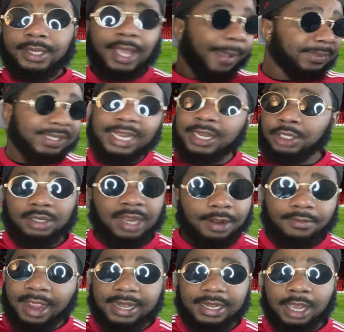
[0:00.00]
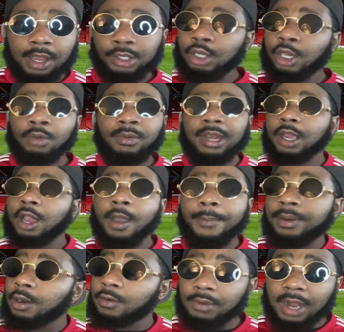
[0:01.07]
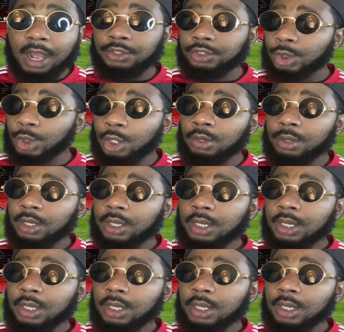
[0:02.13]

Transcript: I'm telling you that right now. You could have went a couple of rounds, you know?